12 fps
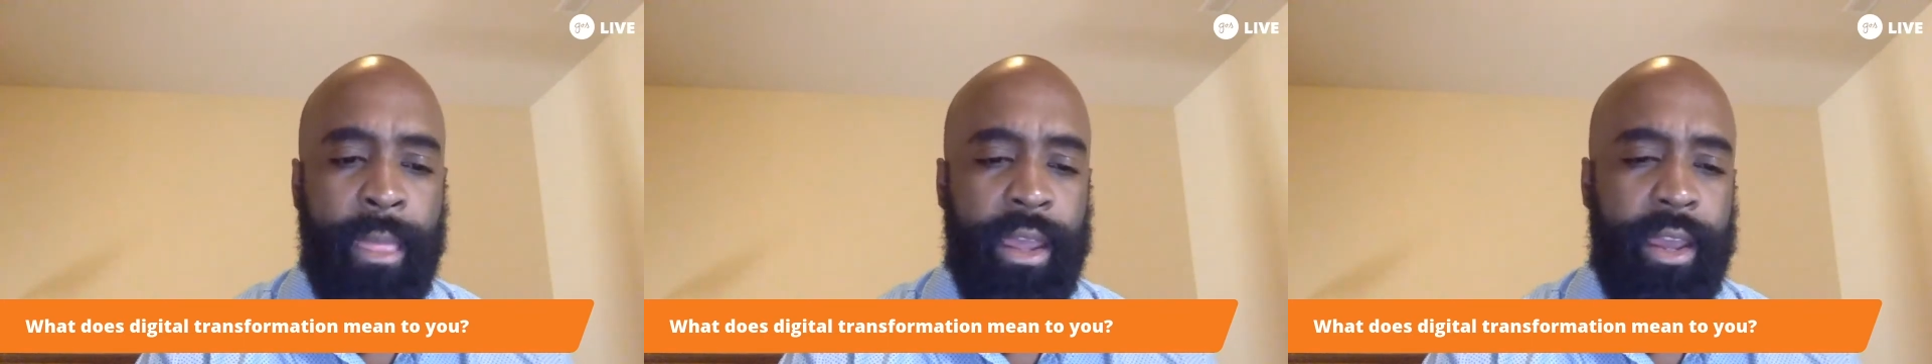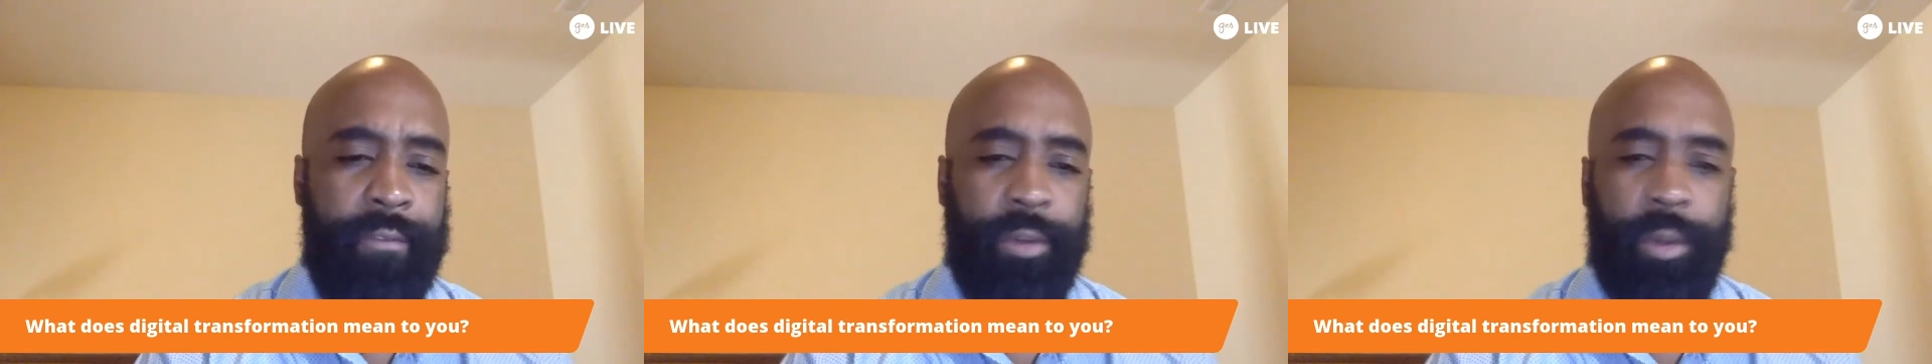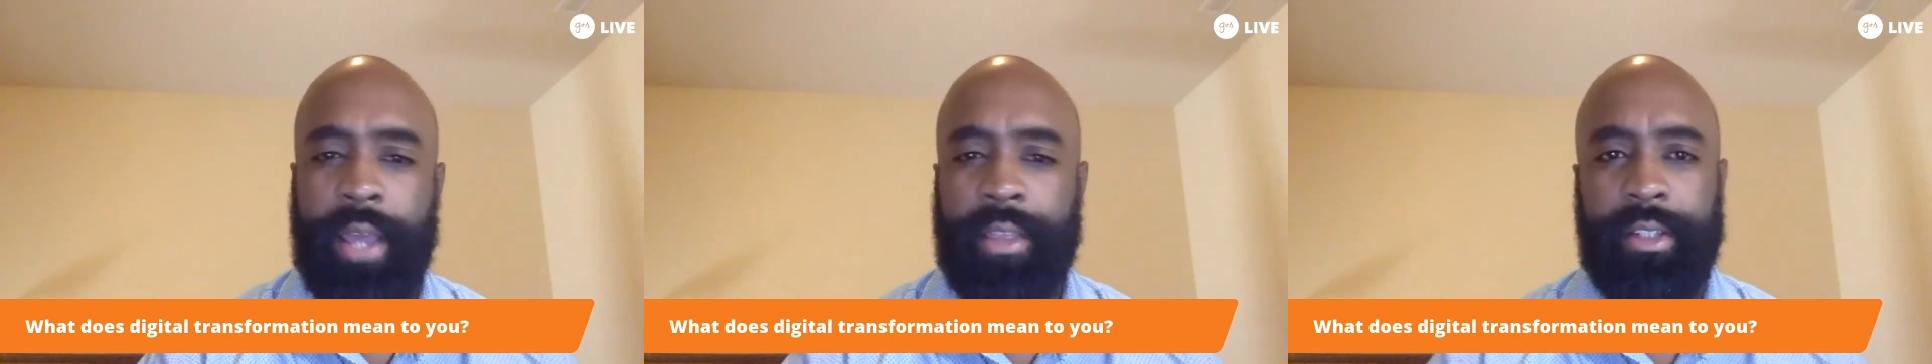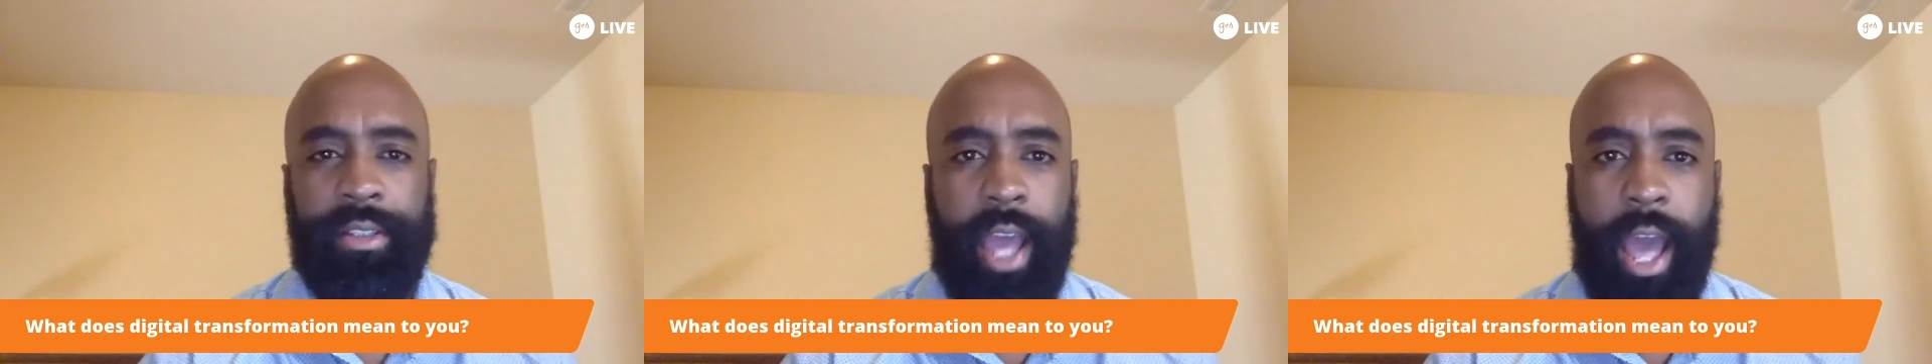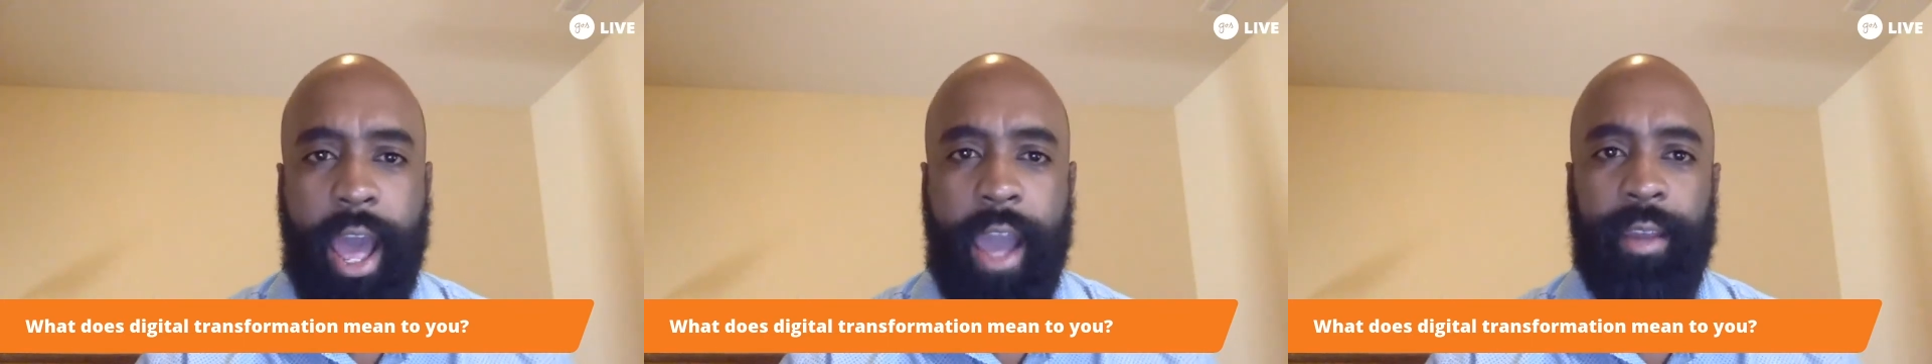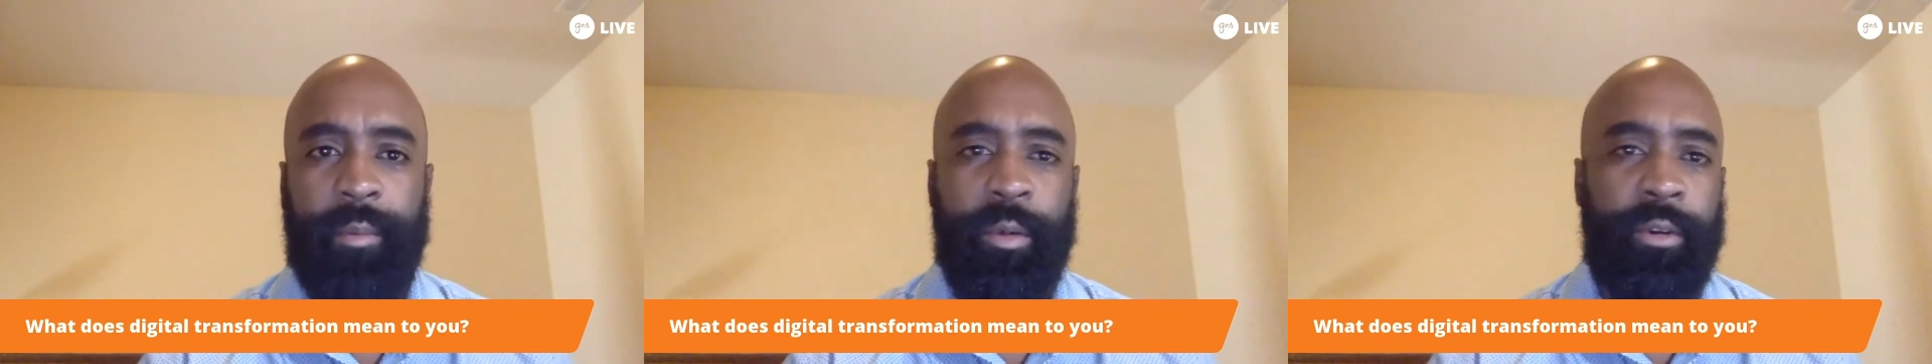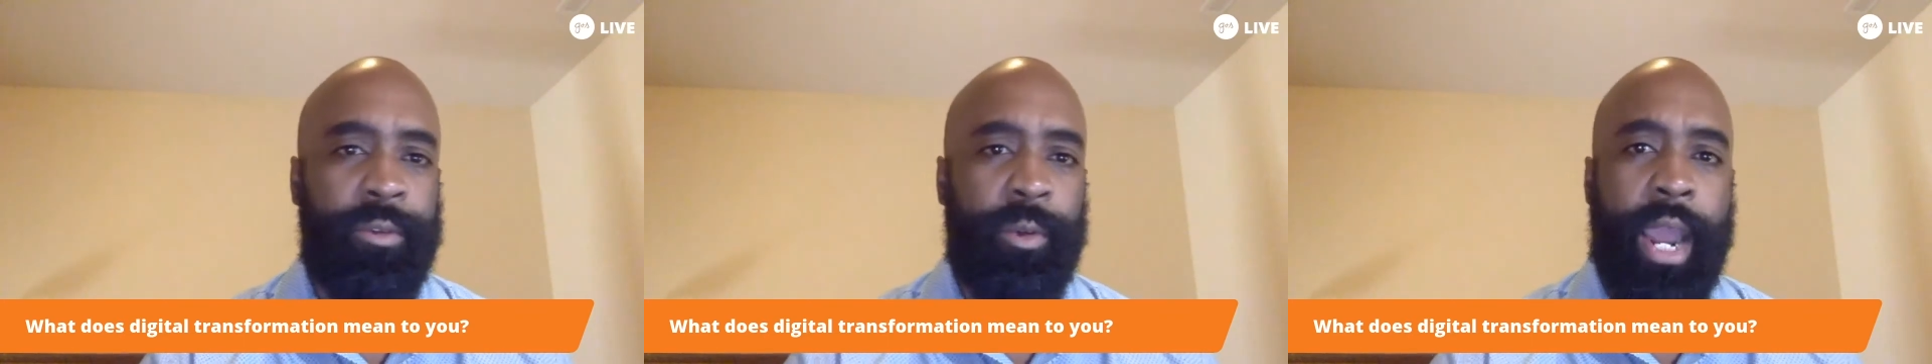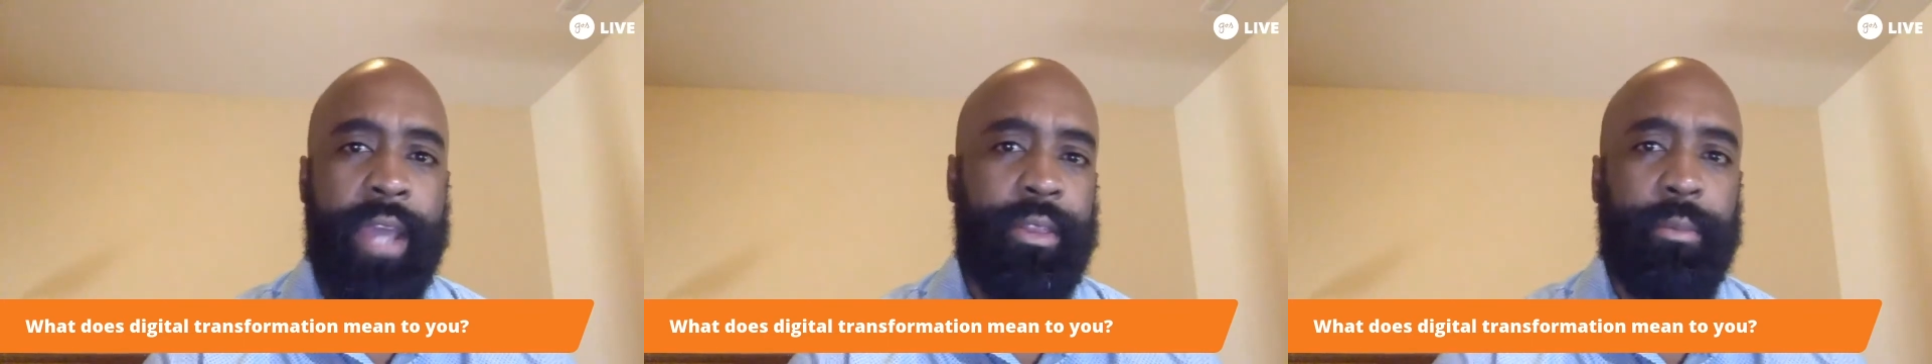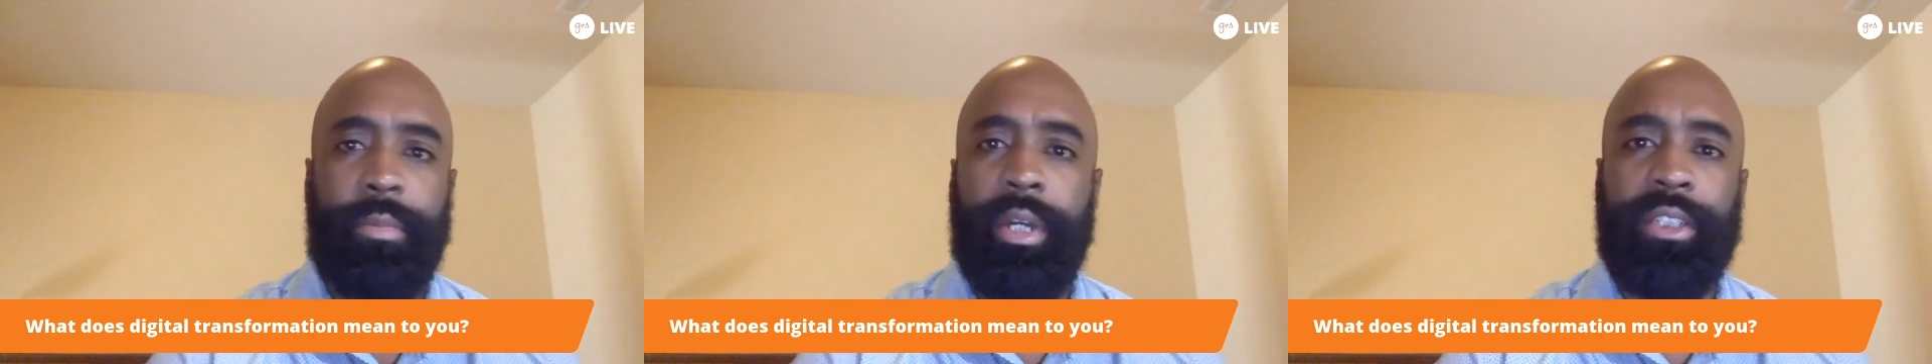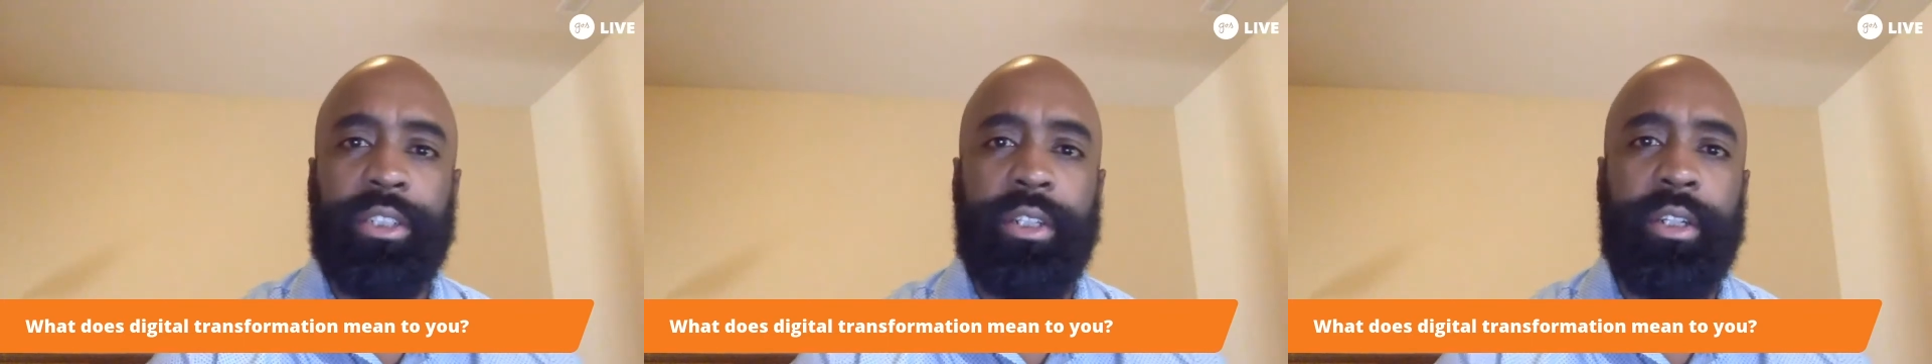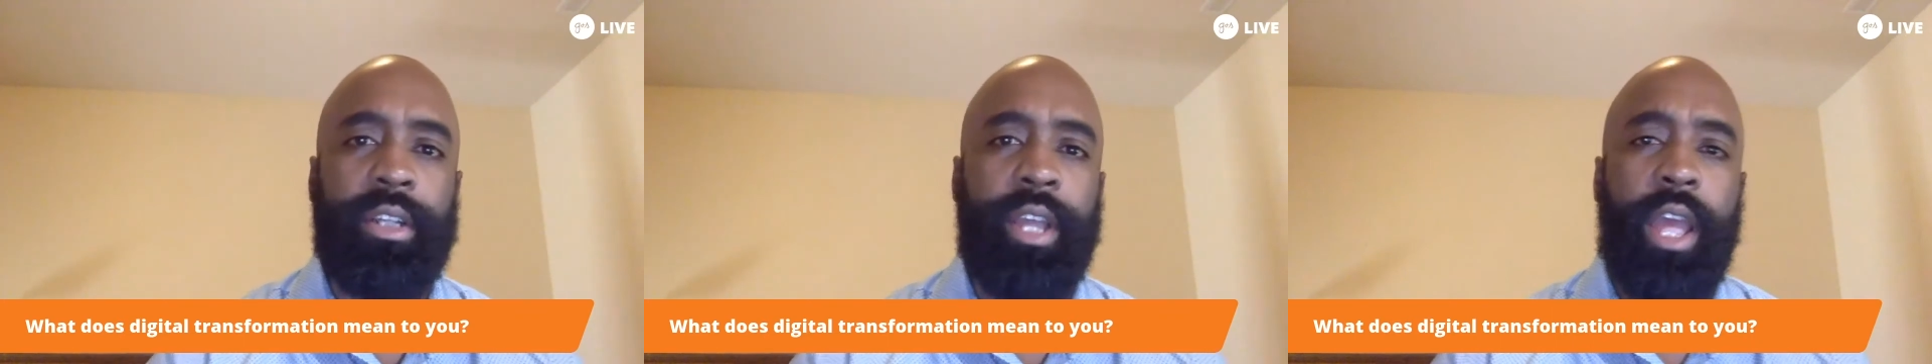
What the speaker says: if you had the time or if you had the budget,